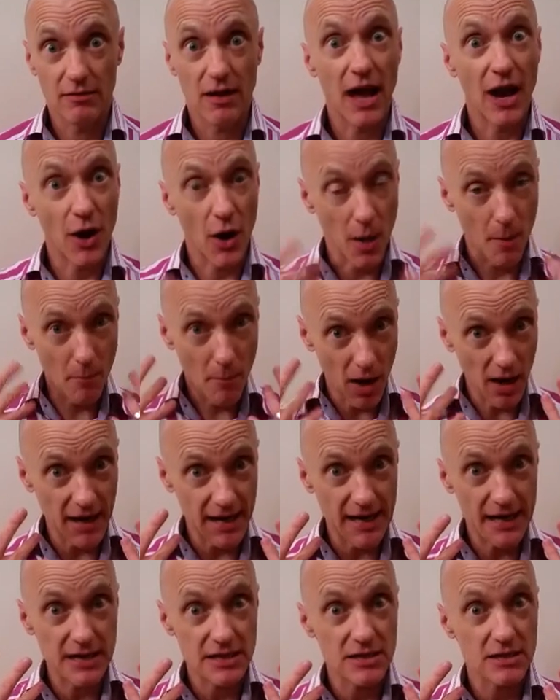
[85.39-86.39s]
and our
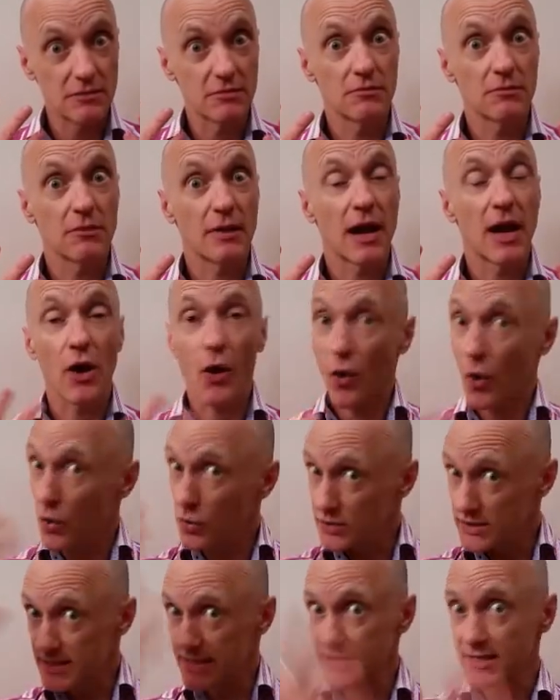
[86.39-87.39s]
mind and our
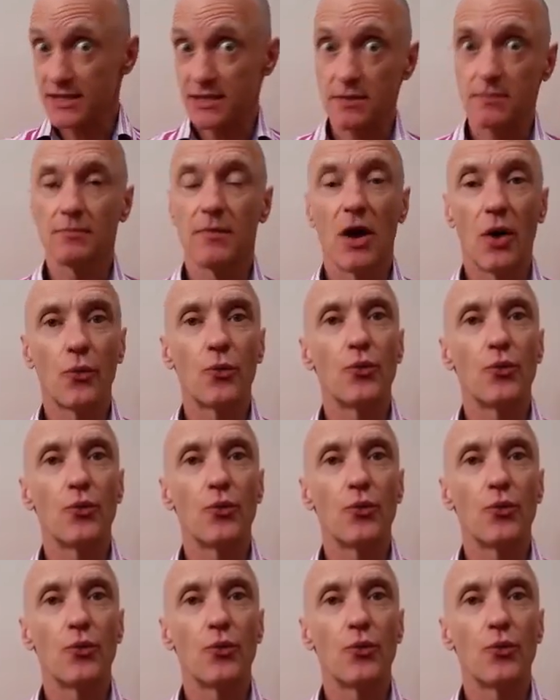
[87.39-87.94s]
whole system